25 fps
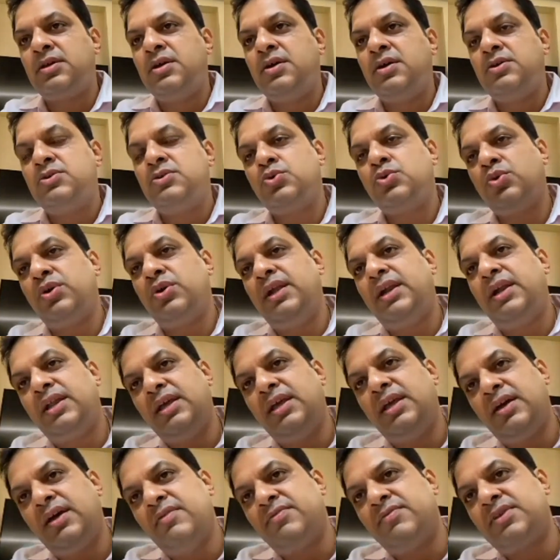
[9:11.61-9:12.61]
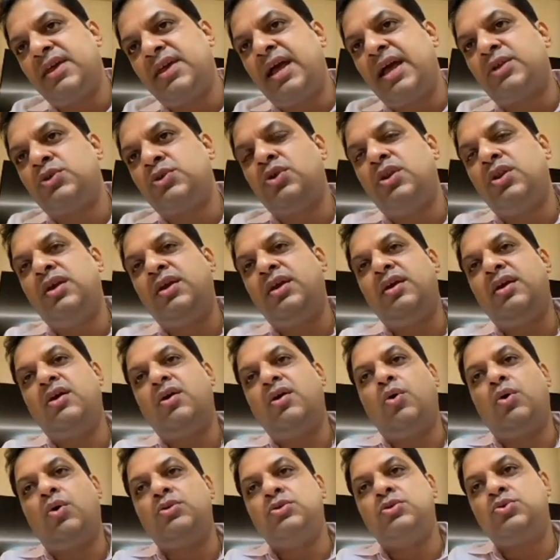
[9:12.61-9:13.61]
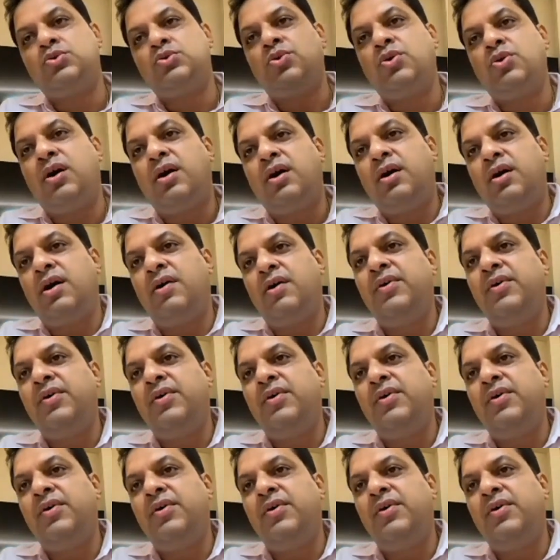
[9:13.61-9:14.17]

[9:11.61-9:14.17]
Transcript: So ETFs actually also are